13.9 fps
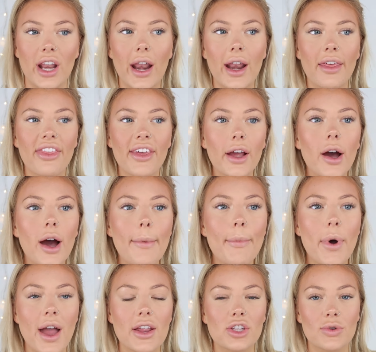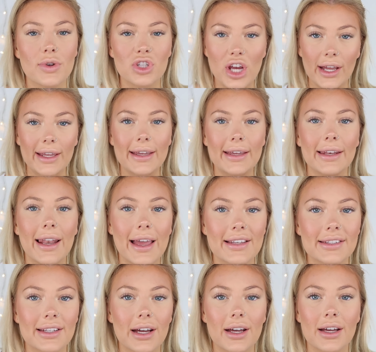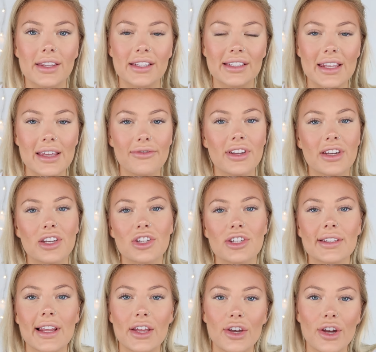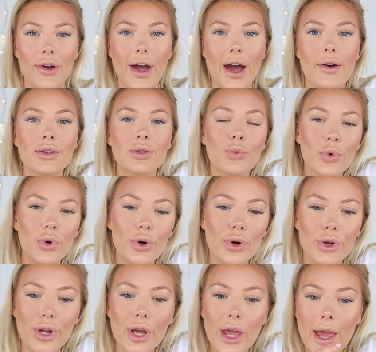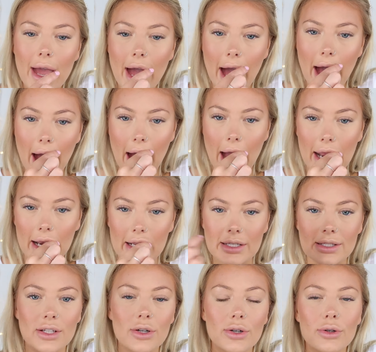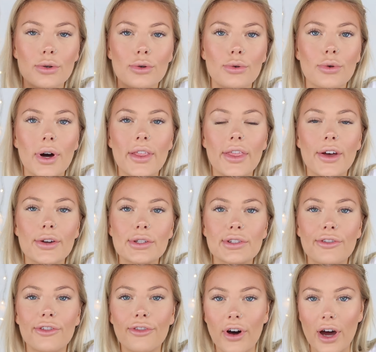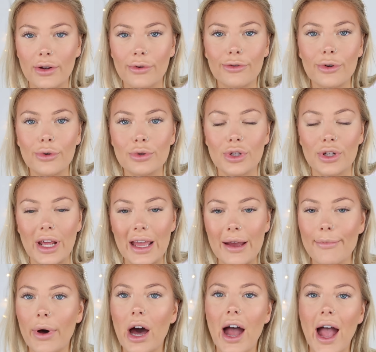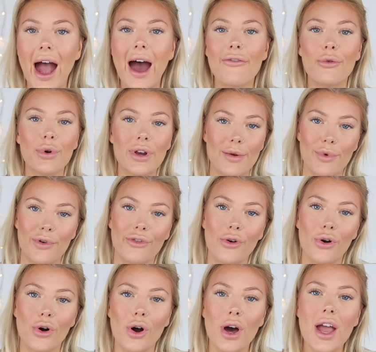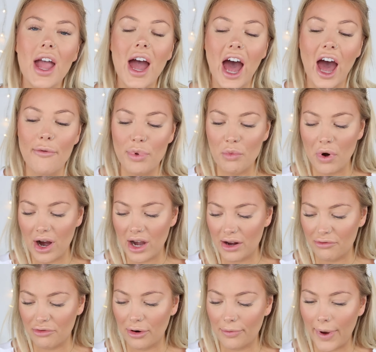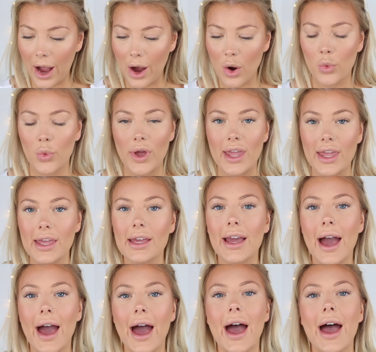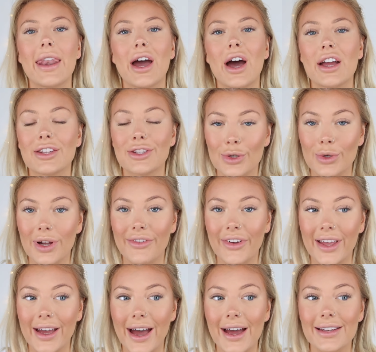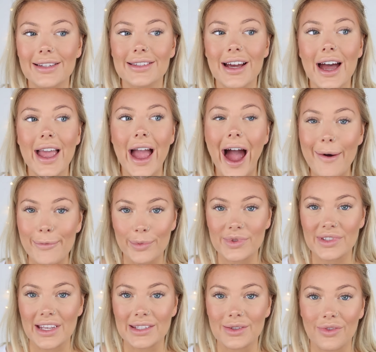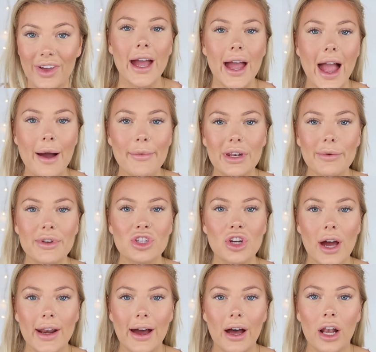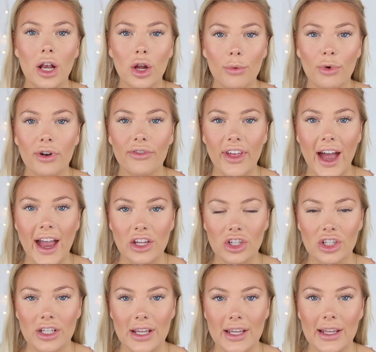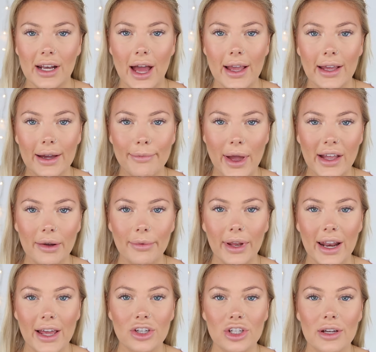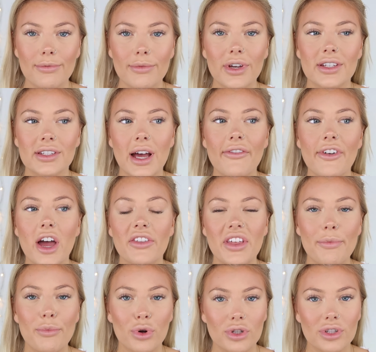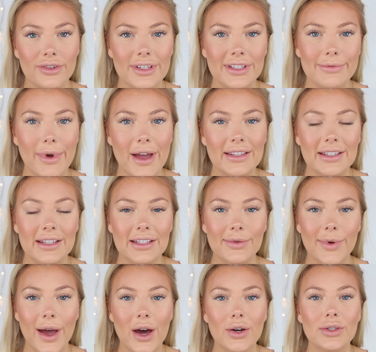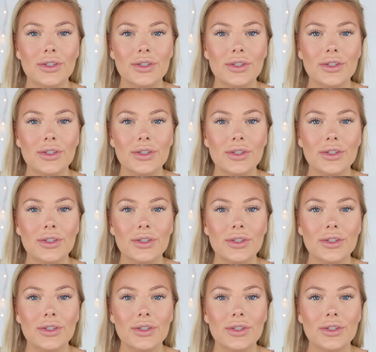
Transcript: And I think I might do a check-in later this evening and just let you know how it's worn and all those final thoughts on it. But I have worn it before. I've been wearing it for about a week and I do love it and I am obsessed with it. Yeah, I'm going to be trying out a lot more of the HD like makeup collection because I've heard their bronzer is amazing as well.